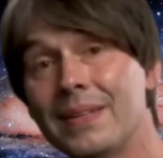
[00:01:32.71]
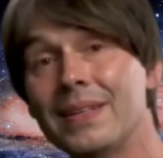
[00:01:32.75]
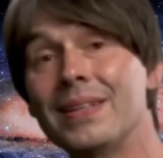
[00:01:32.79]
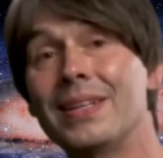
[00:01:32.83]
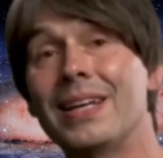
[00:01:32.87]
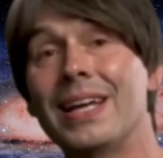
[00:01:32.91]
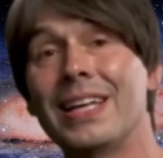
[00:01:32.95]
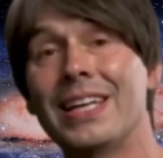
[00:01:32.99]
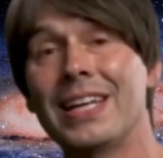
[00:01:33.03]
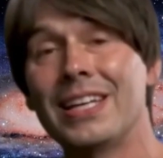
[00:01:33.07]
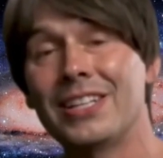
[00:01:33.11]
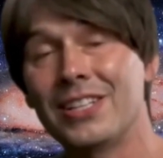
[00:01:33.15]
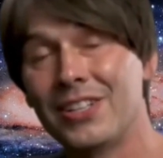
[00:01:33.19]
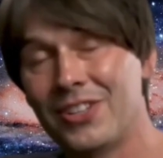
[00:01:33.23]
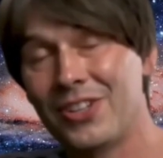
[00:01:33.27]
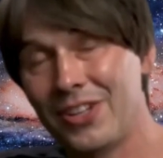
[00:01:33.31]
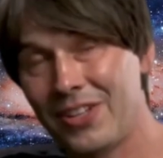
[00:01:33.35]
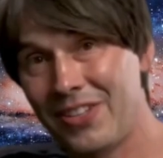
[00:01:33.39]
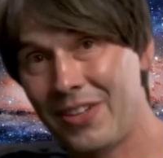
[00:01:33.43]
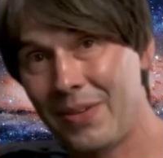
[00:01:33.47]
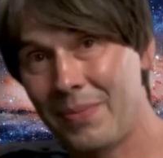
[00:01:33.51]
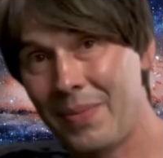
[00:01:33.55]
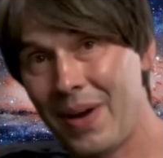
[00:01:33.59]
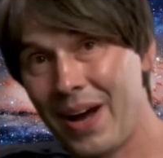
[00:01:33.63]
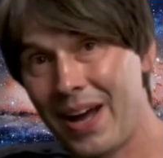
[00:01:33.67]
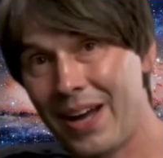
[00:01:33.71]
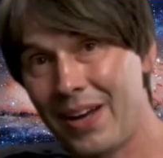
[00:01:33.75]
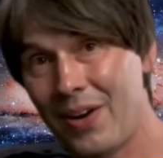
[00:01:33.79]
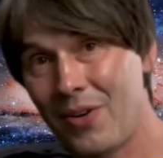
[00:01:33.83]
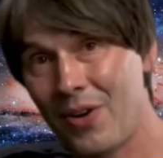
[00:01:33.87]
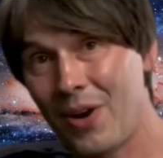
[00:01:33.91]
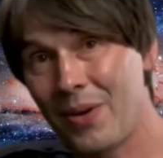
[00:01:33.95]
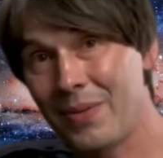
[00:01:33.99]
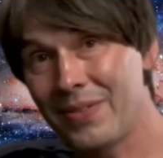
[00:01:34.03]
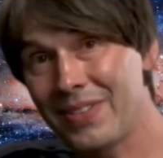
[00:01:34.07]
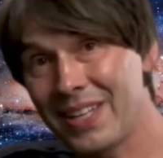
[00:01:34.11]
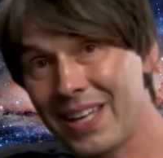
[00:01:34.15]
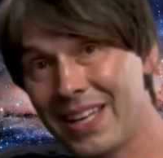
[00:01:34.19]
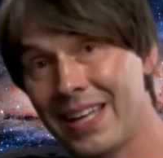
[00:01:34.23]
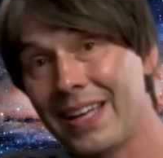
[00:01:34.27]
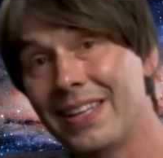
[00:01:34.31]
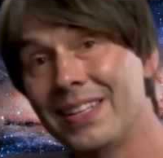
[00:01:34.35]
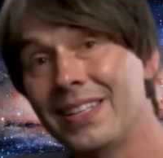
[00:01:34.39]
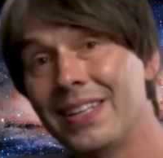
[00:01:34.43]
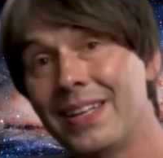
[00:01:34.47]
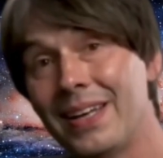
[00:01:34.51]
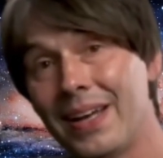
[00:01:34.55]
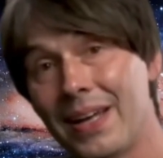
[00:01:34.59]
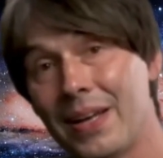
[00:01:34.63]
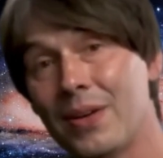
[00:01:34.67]
This isn't just a minor
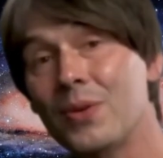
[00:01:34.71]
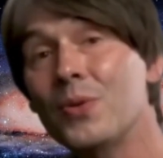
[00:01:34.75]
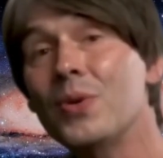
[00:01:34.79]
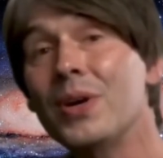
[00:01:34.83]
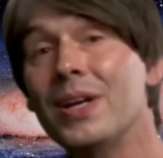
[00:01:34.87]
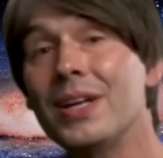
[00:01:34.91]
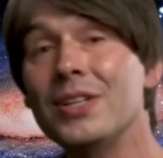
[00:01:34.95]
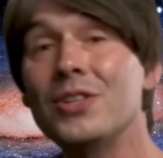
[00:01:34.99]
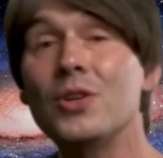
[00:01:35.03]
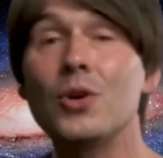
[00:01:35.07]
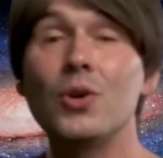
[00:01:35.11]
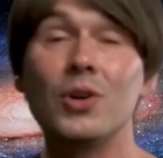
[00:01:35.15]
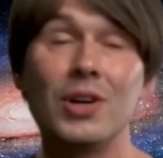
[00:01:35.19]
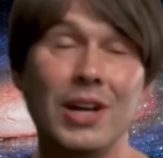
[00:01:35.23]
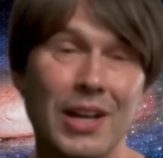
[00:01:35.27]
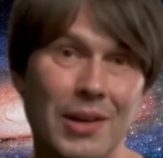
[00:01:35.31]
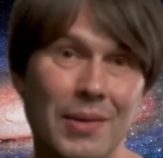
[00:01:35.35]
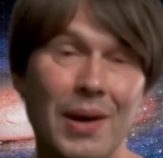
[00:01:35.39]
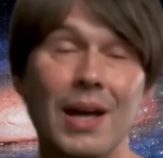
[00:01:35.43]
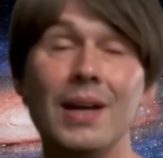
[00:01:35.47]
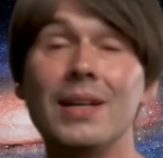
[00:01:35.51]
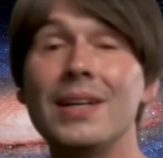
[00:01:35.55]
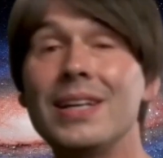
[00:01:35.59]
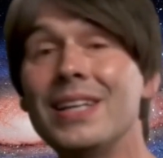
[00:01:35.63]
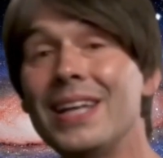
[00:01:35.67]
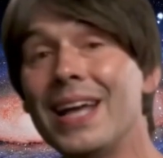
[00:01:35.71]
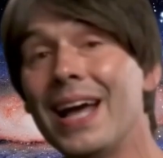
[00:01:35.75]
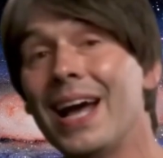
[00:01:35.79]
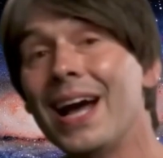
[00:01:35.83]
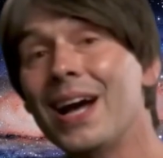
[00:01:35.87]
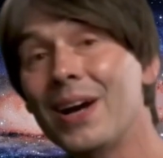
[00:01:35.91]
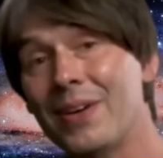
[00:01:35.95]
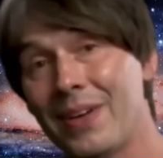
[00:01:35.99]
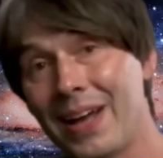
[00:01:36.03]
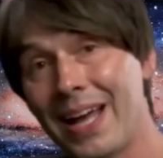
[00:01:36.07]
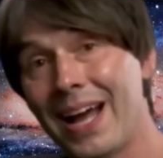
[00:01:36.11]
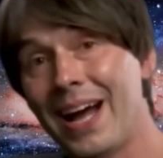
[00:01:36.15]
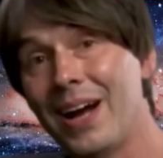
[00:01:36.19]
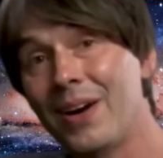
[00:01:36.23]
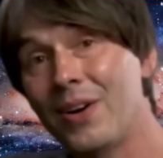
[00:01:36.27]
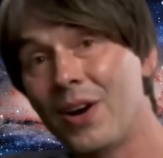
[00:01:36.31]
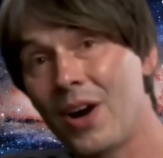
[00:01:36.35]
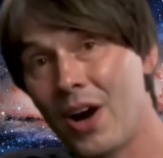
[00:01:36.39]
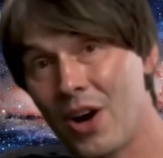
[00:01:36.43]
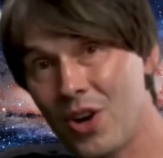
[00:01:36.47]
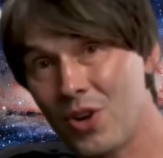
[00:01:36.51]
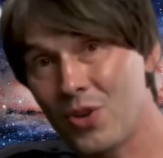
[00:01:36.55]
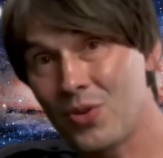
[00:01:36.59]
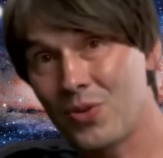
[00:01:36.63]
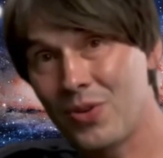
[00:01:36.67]
update. We're talking about tearing out
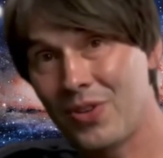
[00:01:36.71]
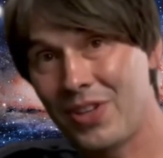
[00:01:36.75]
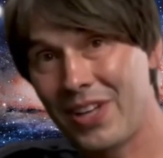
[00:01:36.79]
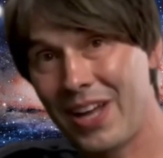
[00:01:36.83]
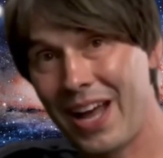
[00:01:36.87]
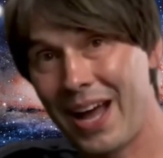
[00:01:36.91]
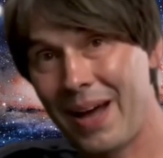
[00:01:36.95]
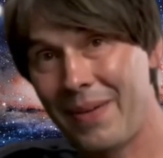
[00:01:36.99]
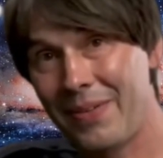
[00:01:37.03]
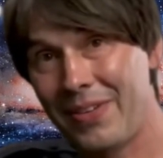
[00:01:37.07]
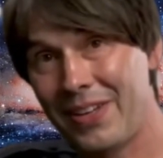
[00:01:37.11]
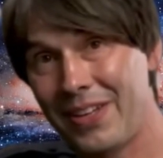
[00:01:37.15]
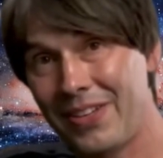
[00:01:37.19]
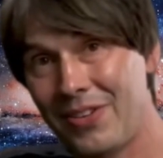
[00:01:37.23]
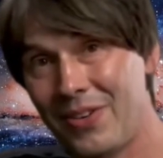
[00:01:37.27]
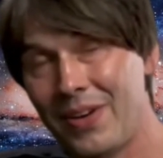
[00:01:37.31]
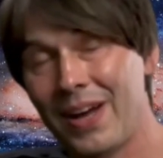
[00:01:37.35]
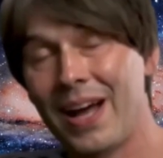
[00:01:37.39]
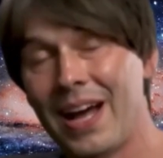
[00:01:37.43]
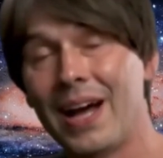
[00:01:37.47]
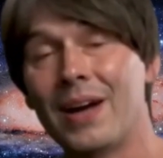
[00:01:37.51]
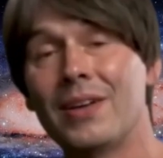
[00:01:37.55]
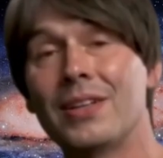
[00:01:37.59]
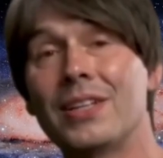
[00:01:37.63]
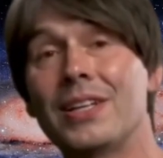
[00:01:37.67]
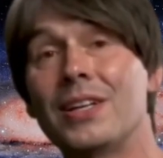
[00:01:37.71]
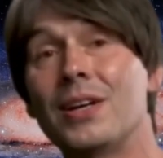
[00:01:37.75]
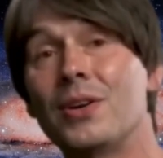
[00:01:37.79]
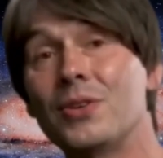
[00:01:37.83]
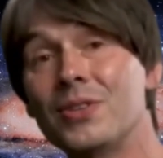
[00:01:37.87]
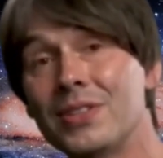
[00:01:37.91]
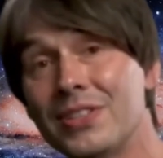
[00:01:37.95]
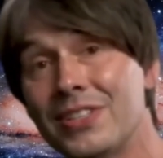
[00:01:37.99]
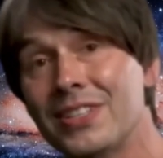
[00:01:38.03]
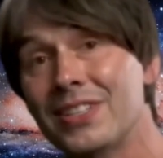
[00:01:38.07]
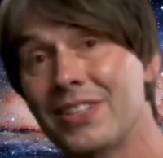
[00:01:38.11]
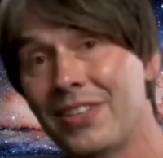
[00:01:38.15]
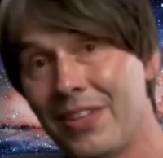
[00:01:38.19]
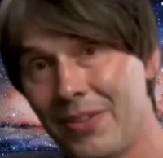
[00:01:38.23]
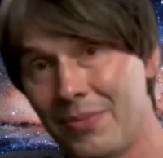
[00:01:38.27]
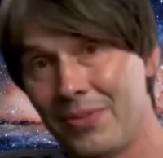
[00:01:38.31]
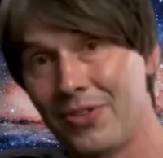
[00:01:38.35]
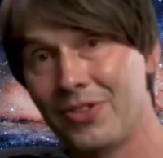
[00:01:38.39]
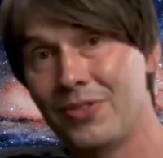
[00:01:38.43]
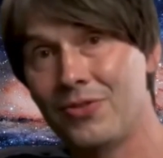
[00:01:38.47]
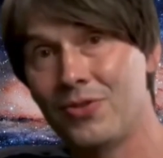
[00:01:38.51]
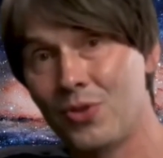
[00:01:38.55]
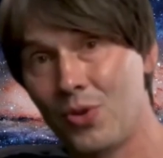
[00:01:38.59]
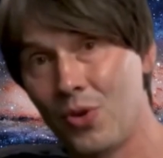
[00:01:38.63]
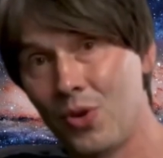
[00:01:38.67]
whole chapters on how solar systems
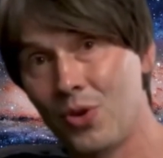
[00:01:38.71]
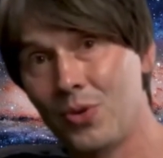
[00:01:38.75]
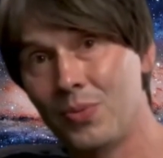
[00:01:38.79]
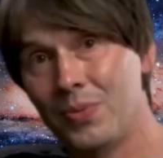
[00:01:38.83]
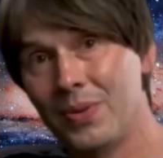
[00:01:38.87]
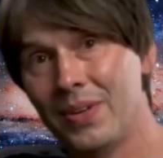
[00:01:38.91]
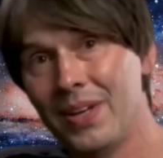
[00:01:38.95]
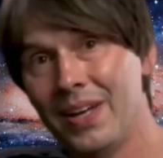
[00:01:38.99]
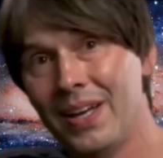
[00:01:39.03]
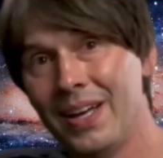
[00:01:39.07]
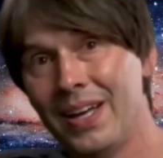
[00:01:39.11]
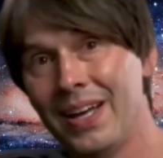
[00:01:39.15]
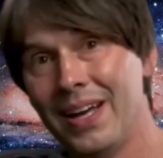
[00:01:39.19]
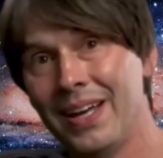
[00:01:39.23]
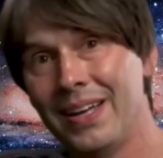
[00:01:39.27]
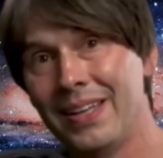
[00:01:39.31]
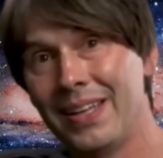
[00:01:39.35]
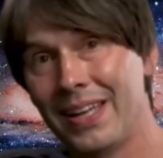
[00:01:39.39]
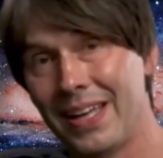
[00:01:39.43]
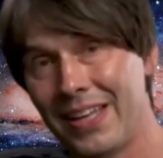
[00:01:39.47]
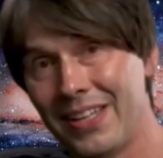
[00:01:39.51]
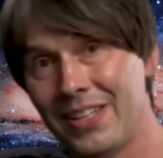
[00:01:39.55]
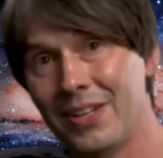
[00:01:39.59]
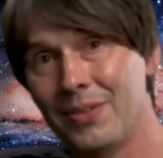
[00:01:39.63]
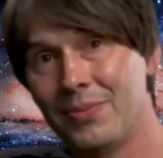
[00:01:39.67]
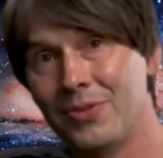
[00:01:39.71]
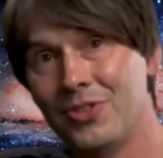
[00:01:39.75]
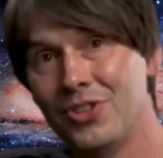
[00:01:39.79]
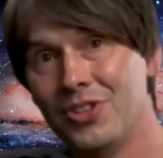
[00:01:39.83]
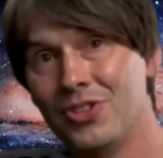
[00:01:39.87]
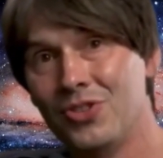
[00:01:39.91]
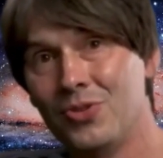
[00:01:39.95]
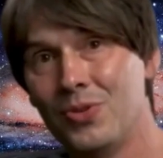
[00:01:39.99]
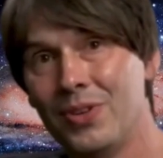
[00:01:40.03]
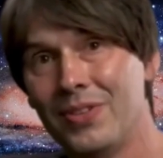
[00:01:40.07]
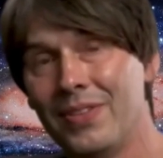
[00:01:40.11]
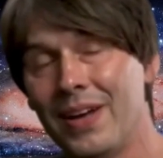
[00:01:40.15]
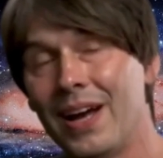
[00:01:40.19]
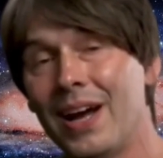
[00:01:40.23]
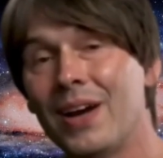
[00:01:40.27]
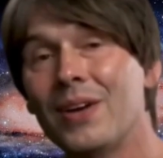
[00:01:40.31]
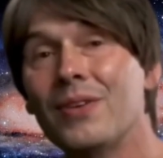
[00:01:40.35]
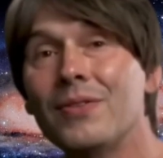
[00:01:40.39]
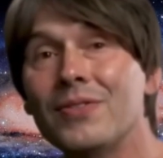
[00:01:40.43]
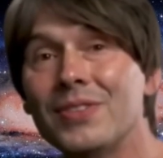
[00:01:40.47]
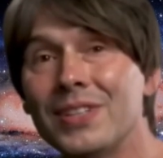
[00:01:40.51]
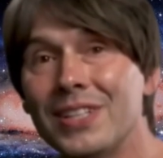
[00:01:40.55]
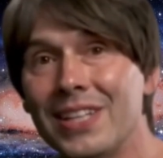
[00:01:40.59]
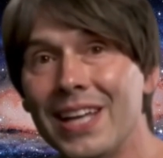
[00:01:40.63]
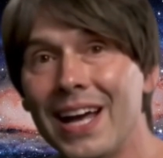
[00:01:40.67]
form. The assumptions we've
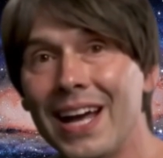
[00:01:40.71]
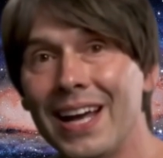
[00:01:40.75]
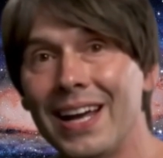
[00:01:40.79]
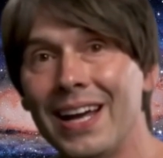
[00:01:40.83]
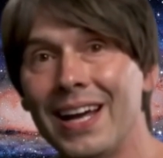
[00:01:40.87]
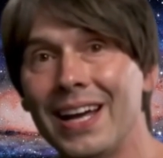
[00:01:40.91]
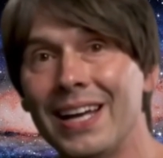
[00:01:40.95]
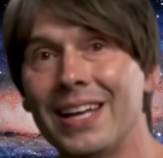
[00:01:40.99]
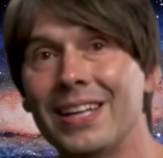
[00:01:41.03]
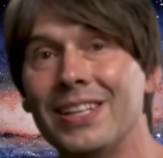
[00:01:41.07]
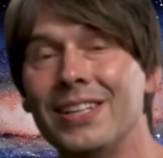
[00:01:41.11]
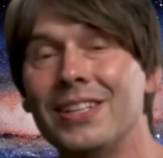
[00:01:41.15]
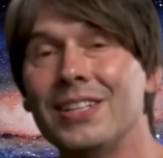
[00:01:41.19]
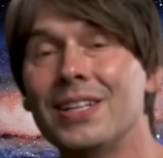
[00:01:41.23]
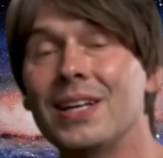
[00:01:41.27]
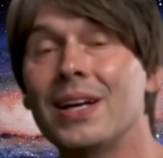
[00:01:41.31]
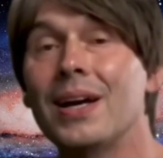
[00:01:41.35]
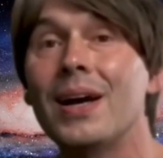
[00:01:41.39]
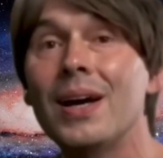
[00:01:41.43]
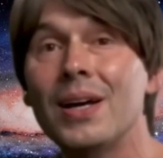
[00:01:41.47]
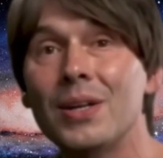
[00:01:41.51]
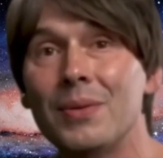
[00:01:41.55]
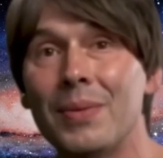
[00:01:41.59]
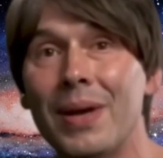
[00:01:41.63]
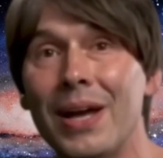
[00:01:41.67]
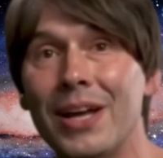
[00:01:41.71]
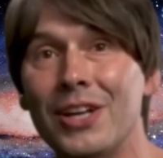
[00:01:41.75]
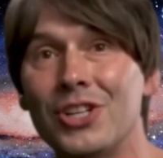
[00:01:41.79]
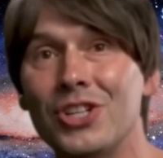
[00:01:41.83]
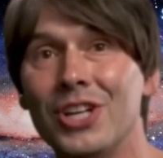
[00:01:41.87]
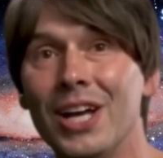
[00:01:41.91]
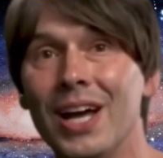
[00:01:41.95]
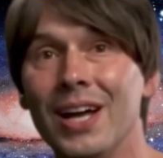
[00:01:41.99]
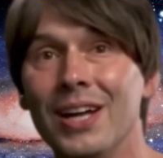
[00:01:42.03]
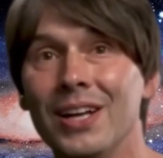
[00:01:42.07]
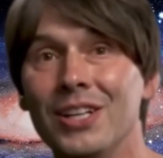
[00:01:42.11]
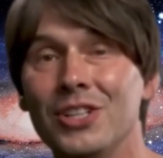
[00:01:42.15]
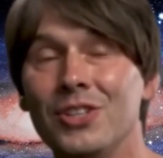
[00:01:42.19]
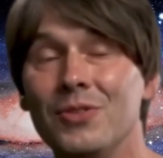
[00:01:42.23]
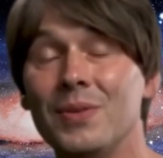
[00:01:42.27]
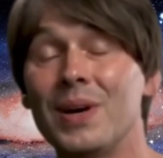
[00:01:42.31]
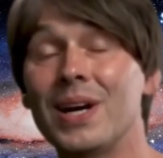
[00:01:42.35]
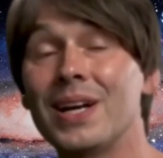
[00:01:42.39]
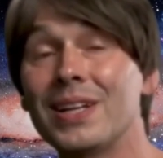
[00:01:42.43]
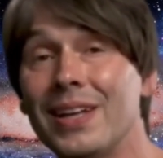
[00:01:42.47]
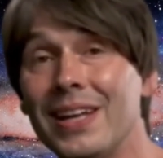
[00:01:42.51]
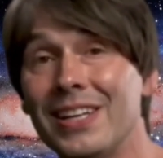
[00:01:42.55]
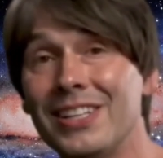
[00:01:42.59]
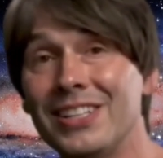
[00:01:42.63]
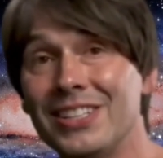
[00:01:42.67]
held for decades are being challenged
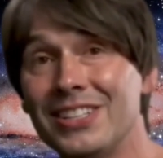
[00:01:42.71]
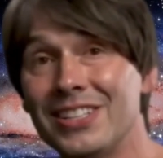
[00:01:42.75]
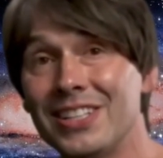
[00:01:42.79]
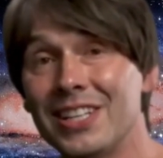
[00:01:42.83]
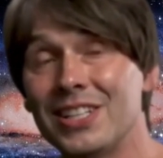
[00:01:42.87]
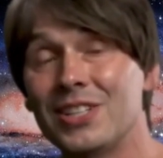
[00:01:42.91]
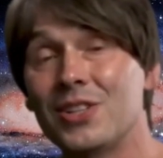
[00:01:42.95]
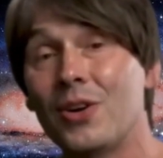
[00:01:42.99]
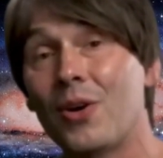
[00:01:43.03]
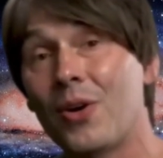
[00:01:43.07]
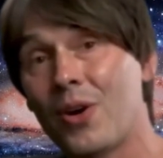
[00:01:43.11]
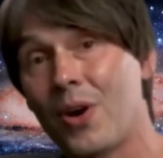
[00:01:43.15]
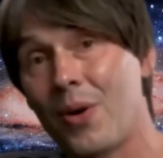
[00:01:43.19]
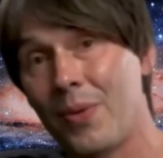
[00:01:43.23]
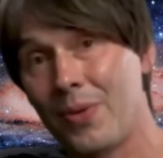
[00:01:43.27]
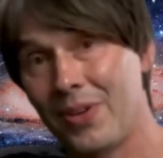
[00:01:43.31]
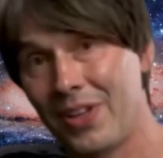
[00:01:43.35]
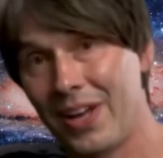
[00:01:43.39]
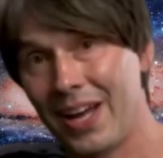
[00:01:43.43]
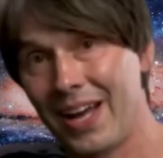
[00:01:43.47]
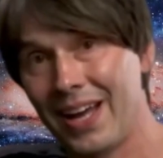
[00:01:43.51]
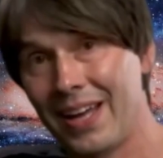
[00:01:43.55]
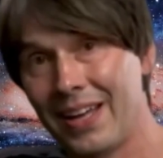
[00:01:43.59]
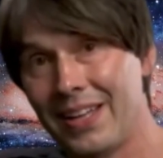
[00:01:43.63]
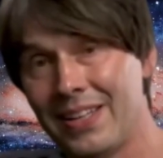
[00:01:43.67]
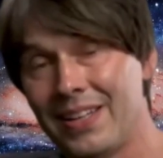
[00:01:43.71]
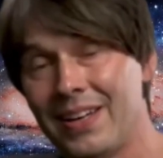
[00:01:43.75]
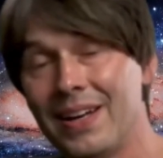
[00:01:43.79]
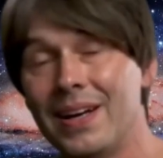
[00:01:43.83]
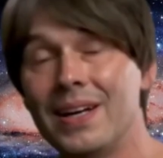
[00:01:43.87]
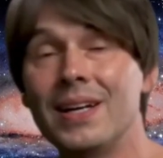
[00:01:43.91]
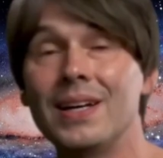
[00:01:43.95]
by this single object.